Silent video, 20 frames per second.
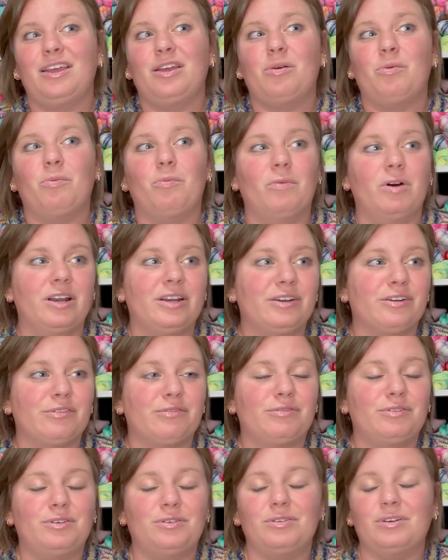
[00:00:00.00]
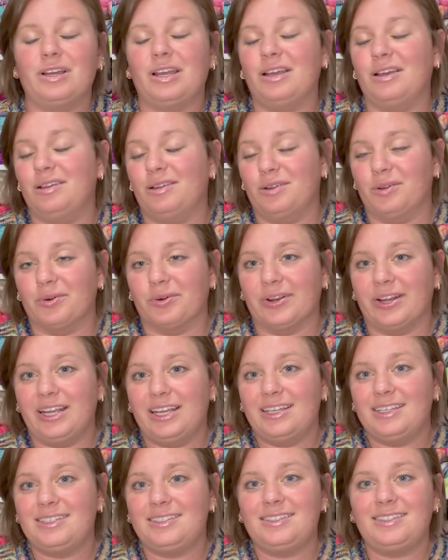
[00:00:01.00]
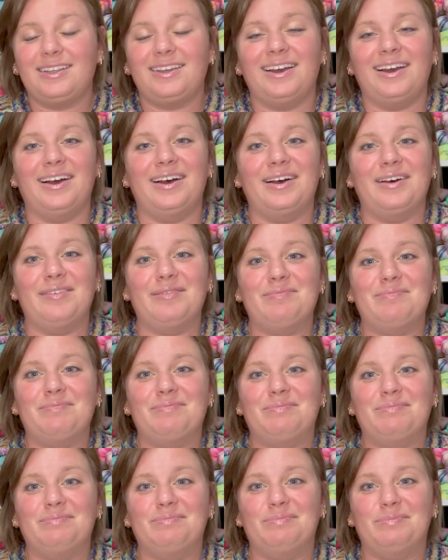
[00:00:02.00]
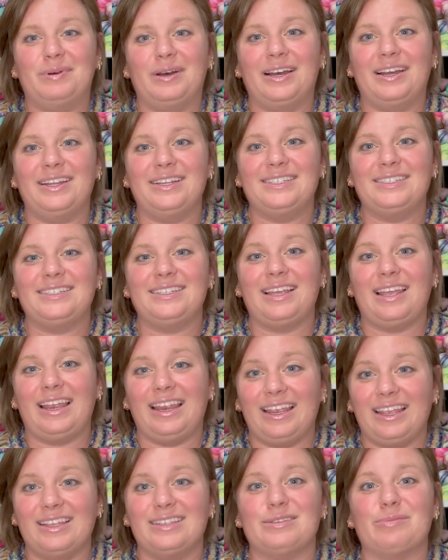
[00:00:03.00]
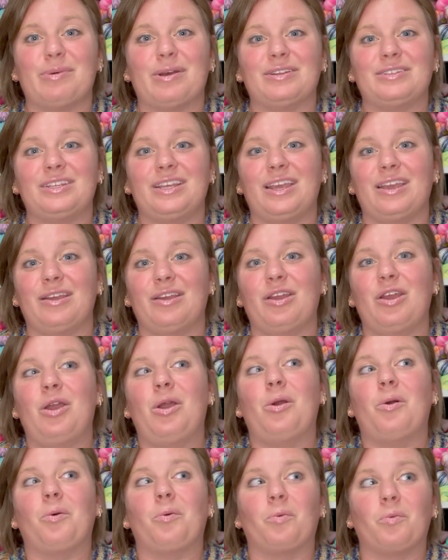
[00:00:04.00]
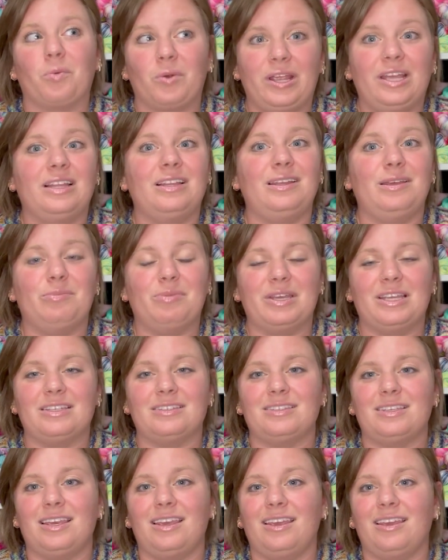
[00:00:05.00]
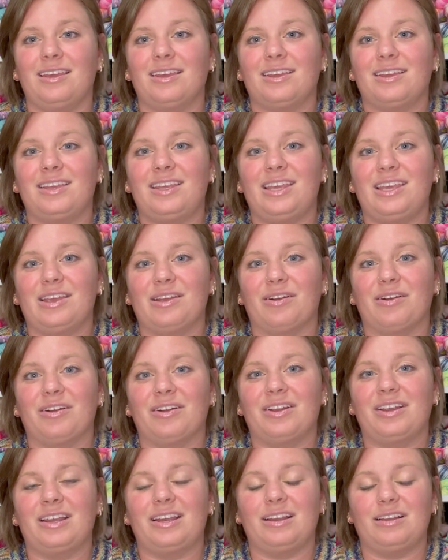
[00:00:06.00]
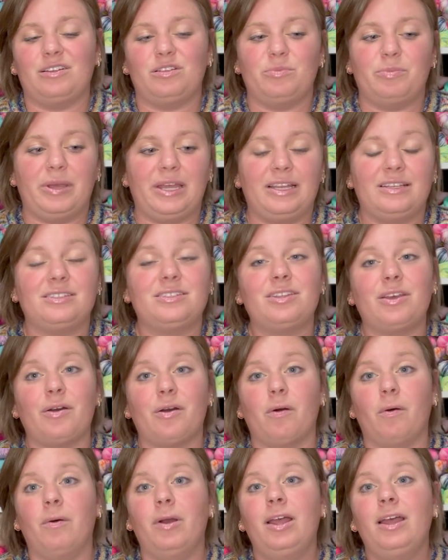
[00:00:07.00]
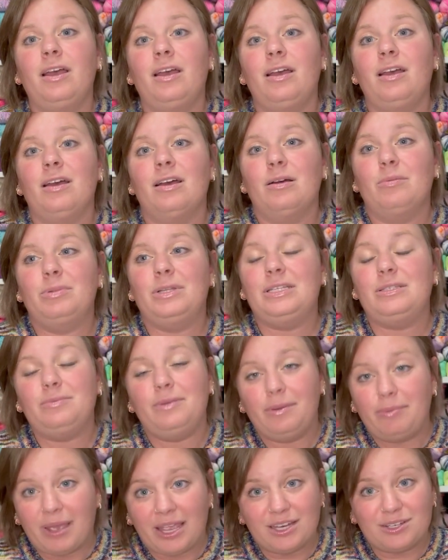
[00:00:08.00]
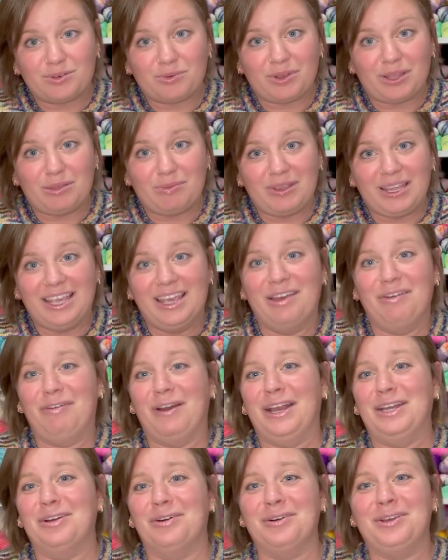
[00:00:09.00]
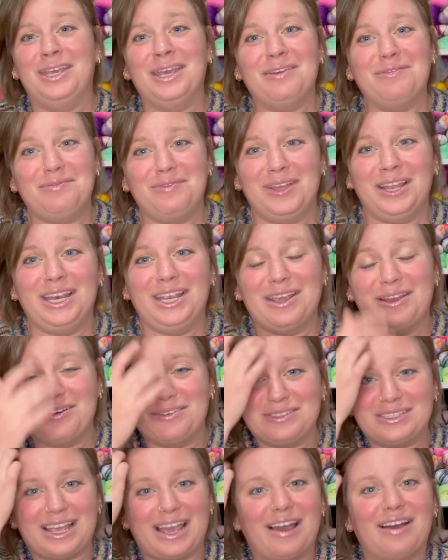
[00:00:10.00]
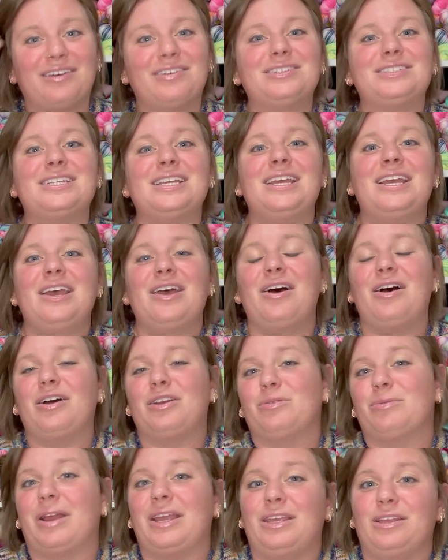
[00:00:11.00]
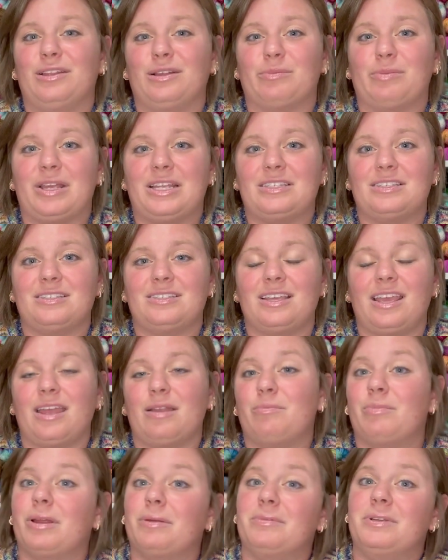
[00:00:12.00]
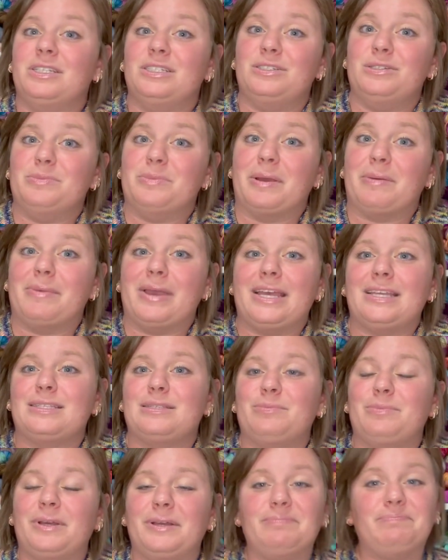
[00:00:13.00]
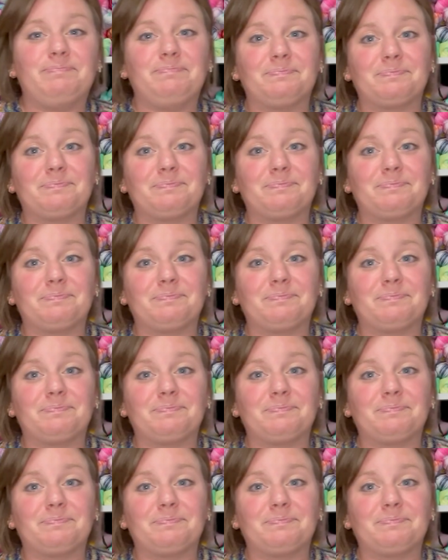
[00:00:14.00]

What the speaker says: wonderful and glorious, but it is about to get really busy here in a little bit. So please be patient with me if I don't get videos out on a regular basis again, but I'm going to do my best. But